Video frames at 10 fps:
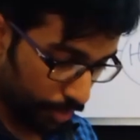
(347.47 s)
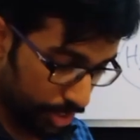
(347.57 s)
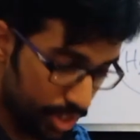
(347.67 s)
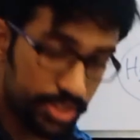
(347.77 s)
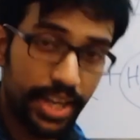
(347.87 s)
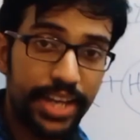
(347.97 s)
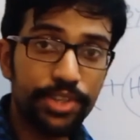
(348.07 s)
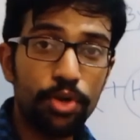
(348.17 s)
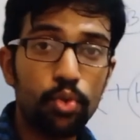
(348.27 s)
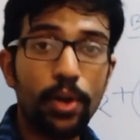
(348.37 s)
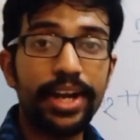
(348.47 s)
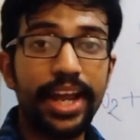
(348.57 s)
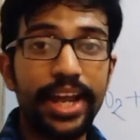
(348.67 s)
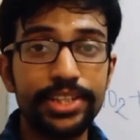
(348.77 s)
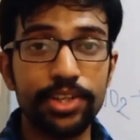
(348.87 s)
This HNO2 and
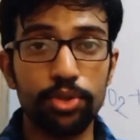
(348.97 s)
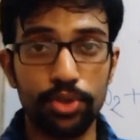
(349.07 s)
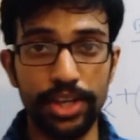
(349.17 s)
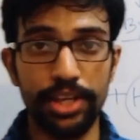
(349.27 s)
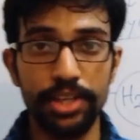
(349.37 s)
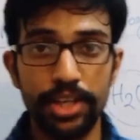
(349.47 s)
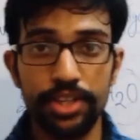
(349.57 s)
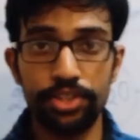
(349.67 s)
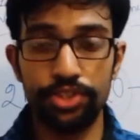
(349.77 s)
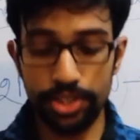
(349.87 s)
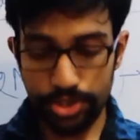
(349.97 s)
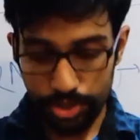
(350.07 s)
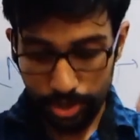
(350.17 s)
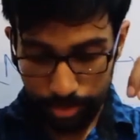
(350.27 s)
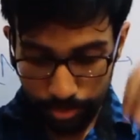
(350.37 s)
HNO3
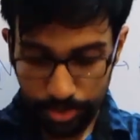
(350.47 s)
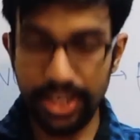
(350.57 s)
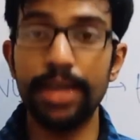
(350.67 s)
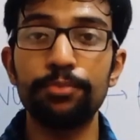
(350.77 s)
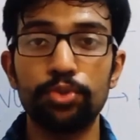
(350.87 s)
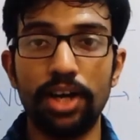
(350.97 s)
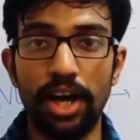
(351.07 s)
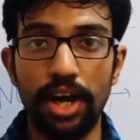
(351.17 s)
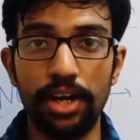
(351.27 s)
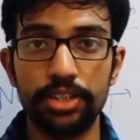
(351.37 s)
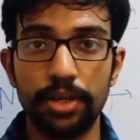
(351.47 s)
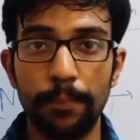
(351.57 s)
just came to the earth